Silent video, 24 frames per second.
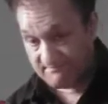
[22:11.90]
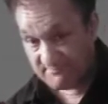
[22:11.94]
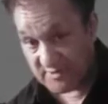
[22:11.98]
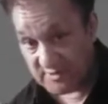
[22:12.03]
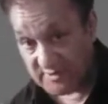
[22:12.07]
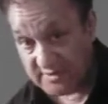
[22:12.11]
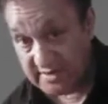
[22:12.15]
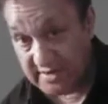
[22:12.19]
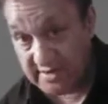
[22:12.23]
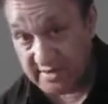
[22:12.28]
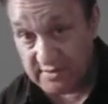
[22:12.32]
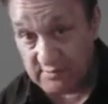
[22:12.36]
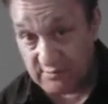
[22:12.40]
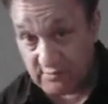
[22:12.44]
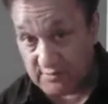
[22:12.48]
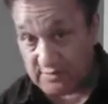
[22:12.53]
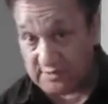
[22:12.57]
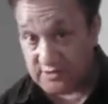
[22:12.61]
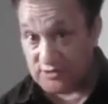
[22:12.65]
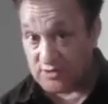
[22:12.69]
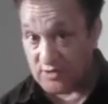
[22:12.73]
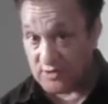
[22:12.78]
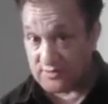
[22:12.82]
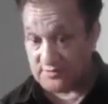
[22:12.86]
Okay, all
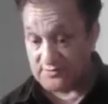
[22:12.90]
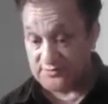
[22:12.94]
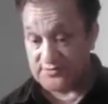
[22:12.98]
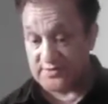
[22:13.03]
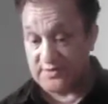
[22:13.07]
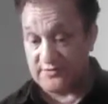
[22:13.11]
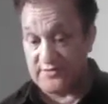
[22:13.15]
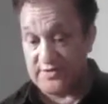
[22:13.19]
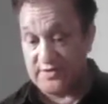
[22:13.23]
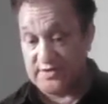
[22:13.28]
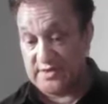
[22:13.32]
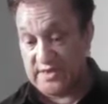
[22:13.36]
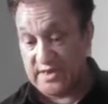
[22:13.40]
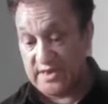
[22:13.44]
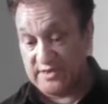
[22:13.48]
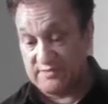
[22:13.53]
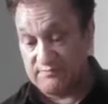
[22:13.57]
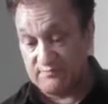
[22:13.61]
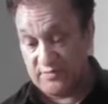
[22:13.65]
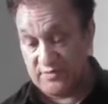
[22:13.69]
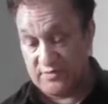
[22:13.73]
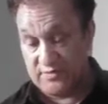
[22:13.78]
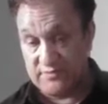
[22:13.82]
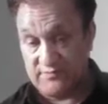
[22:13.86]
the titles are in
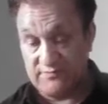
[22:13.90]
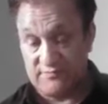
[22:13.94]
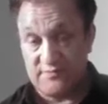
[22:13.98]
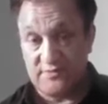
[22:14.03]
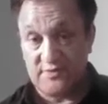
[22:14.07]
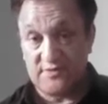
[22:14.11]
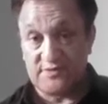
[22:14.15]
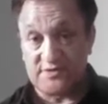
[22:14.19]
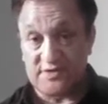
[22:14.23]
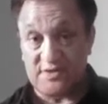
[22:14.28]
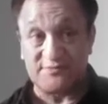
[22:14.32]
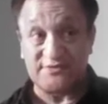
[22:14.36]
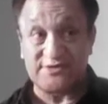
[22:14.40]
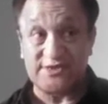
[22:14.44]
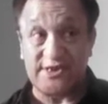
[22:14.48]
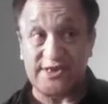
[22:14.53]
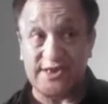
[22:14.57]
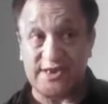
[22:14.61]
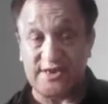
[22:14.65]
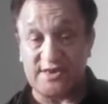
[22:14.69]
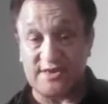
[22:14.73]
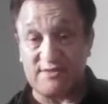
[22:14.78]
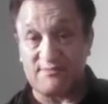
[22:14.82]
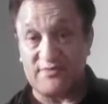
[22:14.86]
Edinburgh. So I'm
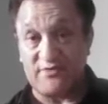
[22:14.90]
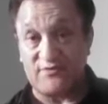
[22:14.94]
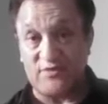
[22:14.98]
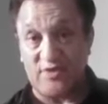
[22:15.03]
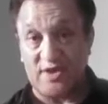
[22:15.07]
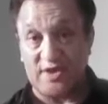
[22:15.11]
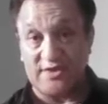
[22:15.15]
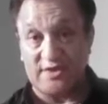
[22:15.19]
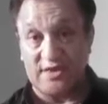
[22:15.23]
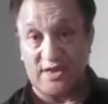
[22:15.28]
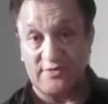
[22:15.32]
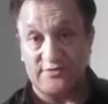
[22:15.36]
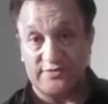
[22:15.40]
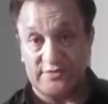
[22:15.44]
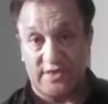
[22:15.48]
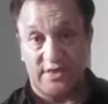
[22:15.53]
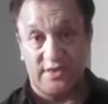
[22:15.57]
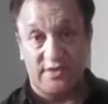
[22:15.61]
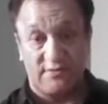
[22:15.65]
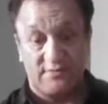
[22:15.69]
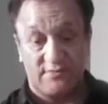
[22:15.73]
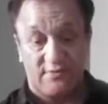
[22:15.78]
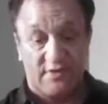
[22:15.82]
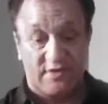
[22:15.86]
setting it up before I go
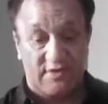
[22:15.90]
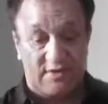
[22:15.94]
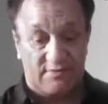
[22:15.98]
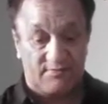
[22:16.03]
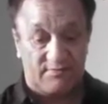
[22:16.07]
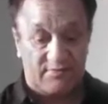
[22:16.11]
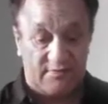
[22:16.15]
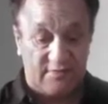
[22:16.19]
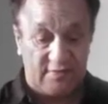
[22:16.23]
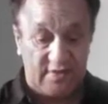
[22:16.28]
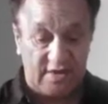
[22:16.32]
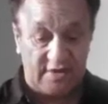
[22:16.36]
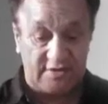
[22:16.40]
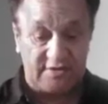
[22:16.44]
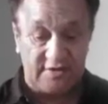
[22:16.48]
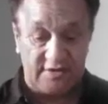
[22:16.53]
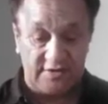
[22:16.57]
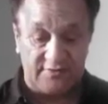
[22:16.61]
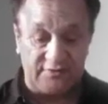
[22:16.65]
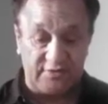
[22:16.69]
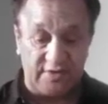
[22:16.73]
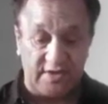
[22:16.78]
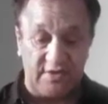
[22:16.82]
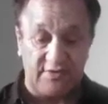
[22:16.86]
there. I don't
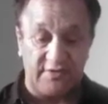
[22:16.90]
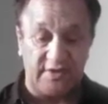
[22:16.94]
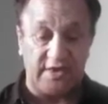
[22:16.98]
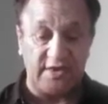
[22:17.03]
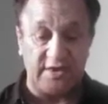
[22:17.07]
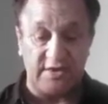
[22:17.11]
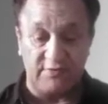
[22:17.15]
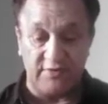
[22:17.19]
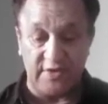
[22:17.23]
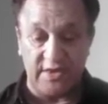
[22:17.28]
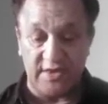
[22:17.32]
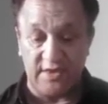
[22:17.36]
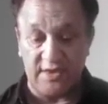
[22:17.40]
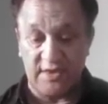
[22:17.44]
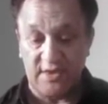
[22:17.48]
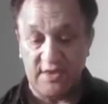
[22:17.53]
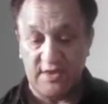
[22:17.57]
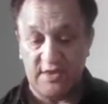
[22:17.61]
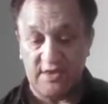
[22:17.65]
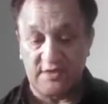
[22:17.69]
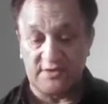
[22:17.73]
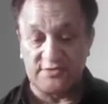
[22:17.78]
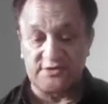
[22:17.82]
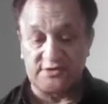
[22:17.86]
have to go anywhere,
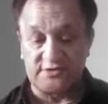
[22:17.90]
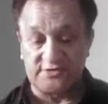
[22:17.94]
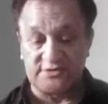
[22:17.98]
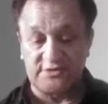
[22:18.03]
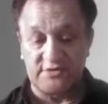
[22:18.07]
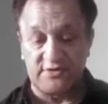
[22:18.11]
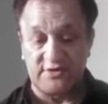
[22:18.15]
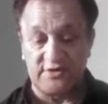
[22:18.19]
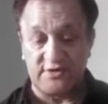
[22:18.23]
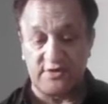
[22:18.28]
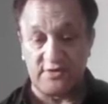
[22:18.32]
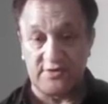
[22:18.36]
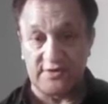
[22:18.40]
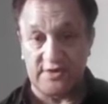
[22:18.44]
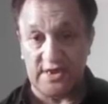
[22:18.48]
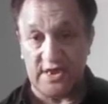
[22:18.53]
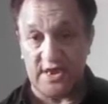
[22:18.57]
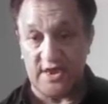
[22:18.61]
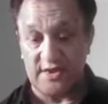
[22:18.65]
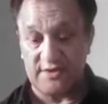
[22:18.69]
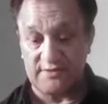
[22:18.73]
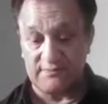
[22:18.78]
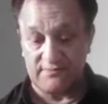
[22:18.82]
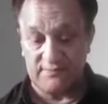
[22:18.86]
I just do it
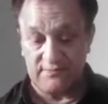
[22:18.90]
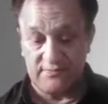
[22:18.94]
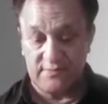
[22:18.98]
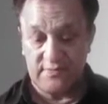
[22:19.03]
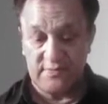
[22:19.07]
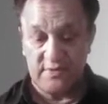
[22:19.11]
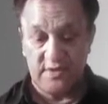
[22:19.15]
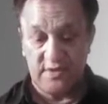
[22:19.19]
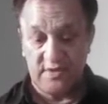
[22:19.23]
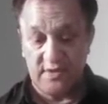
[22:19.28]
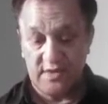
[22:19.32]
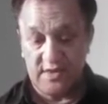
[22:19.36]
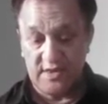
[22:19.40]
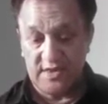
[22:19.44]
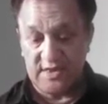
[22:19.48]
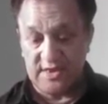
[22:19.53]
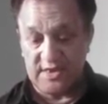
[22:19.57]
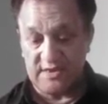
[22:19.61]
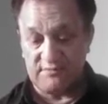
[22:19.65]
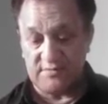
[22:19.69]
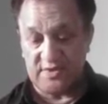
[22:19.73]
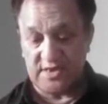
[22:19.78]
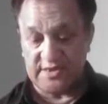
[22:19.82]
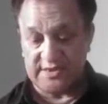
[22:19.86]
online,
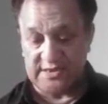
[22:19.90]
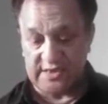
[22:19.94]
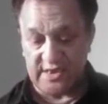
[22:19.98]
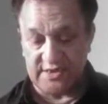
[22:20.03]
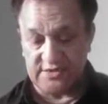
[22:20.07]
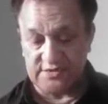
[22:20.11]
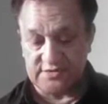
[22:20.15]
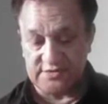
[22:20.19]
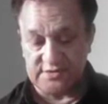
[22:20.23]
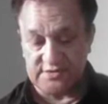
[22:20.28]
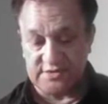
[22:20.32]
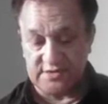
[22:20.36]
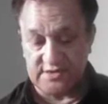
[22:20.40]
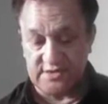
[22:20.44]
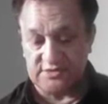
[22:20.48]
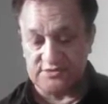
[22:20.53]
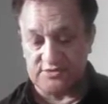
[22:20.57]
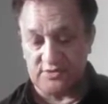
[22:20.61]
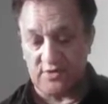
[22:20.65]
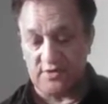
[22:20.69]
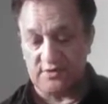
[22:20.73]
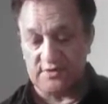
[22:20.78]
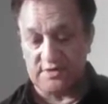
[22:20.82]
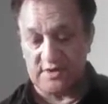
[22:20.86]
and my case is
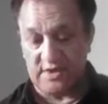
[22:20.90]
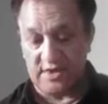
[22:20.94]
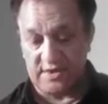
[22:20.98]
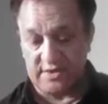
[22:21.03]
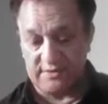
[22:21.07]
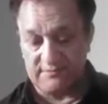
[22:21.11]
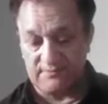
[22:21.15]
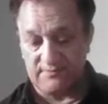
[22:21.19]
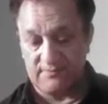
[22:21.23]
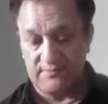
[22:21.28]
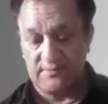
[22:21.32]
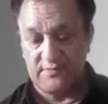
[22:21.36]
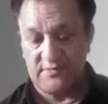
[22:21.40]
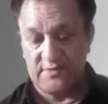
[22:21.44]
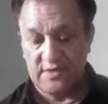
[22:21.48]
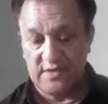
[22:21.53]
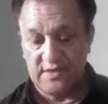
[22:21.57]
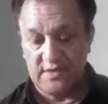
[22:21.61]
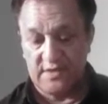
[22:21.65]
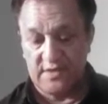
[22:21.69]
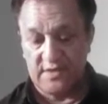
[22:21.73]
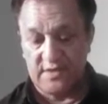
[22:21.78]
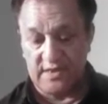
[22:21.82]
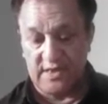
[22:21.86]
online
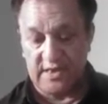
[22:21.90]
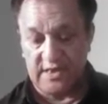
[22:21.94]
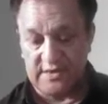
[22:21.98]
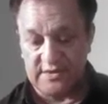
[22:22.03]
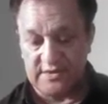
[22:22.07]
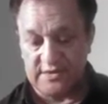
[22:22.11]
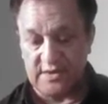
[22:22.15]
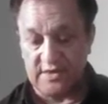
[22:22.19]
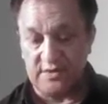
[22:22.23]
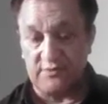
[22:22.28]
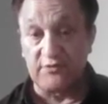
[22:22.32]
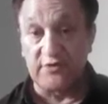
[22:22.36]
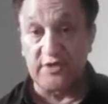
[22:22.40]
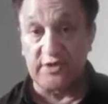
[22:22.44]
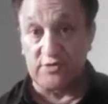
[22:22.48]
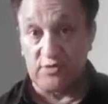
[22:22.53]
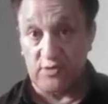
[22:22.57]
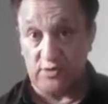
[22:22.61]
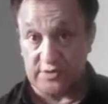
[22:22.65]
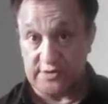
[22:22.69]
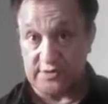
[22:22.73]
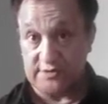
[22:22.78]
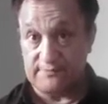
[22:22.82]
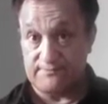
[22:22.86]
and
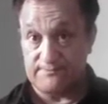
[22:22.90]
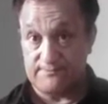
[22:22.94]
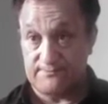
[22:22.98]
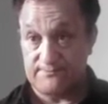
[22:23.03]
recorded.